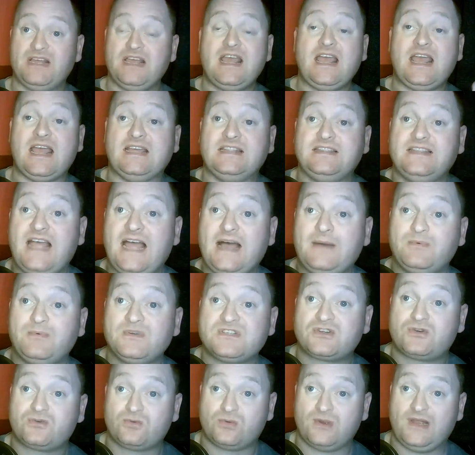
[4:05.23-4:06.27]
and that
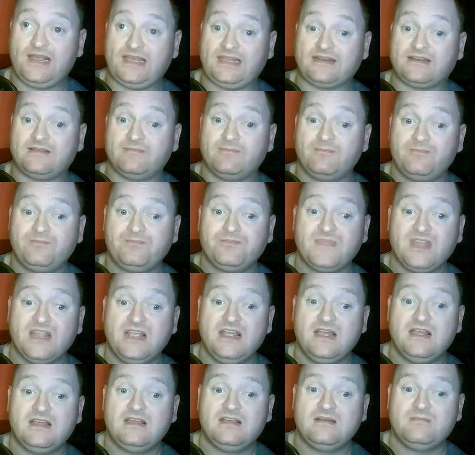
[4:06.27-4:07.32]
was great
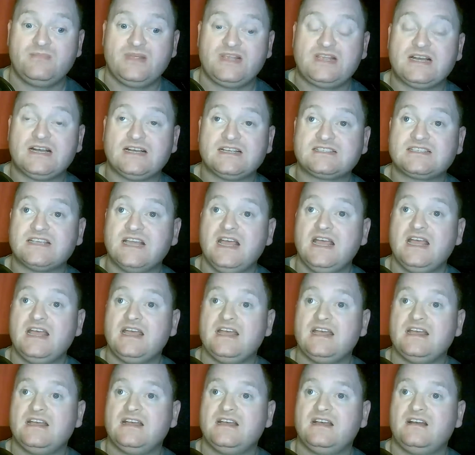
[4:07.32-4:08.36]
because
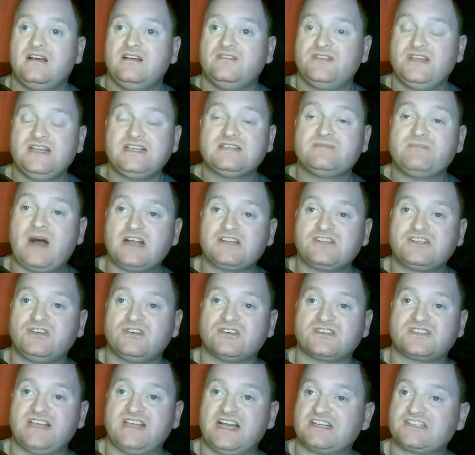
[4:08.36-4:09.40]
these modular
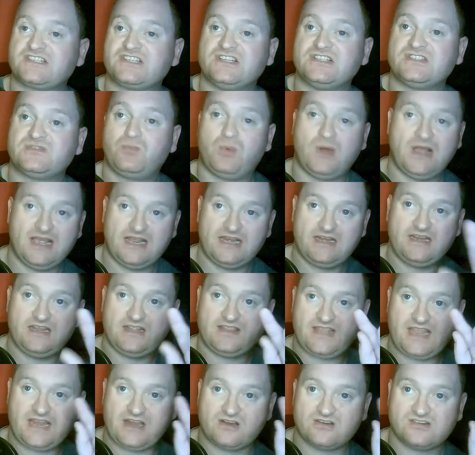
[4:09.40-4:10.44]
sections, when
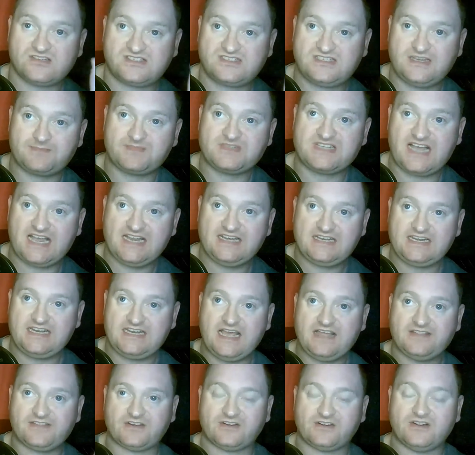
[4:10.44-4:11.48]
they're zip tied
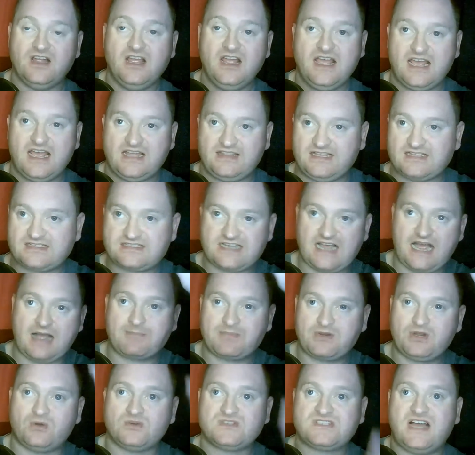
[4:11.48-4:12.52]
together and the top
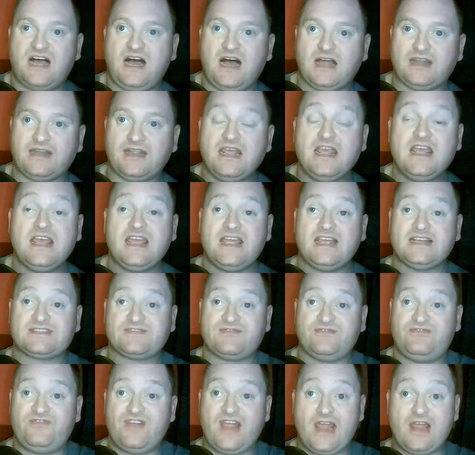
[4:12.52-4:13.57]
goes on, it's
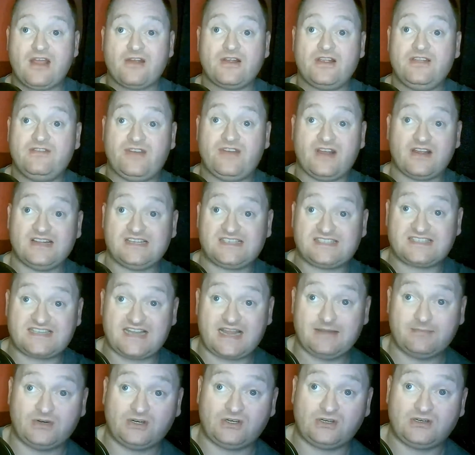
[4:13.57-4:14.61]
very, very
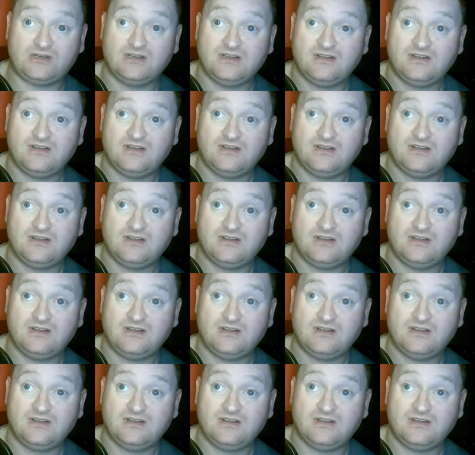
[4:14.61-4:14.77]
stable.